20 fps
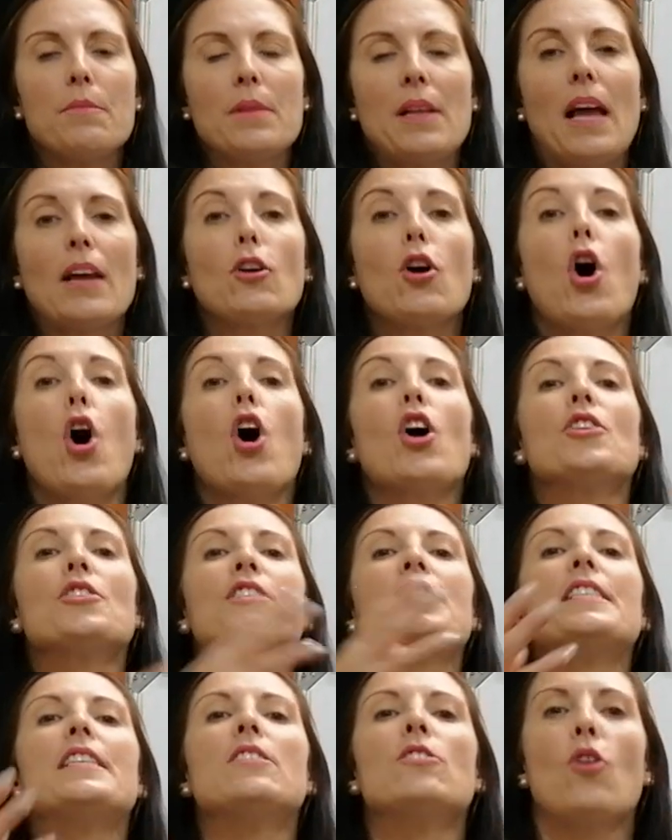like
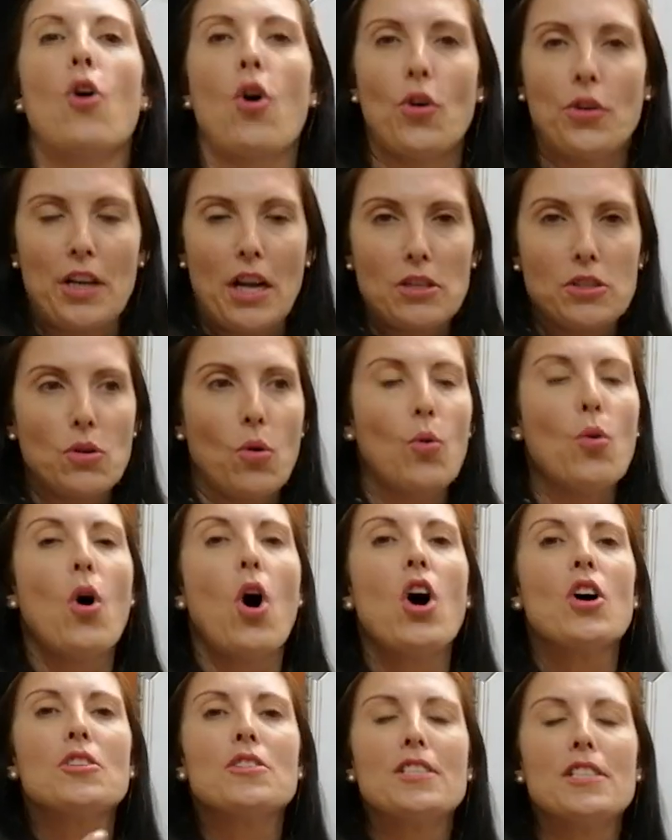odd scenarios
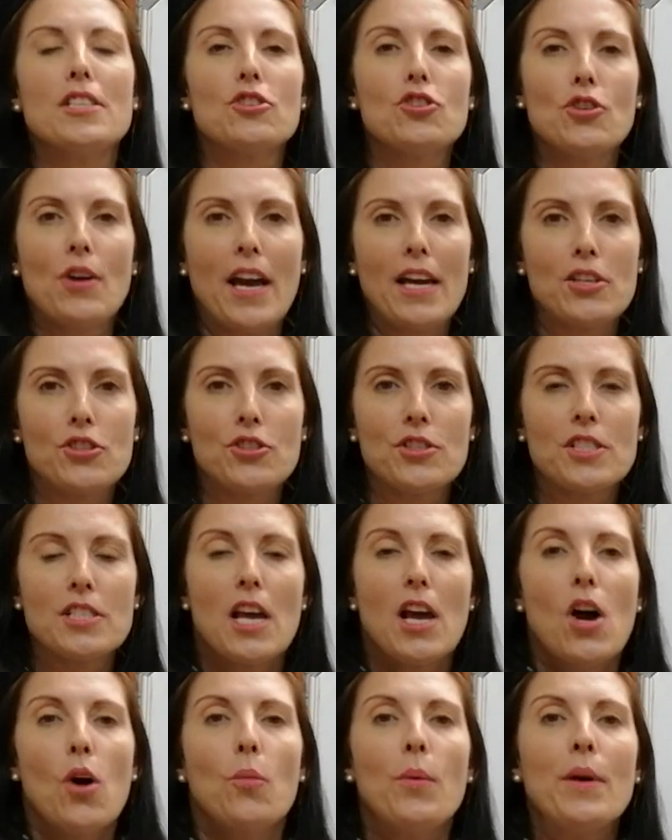or odd situations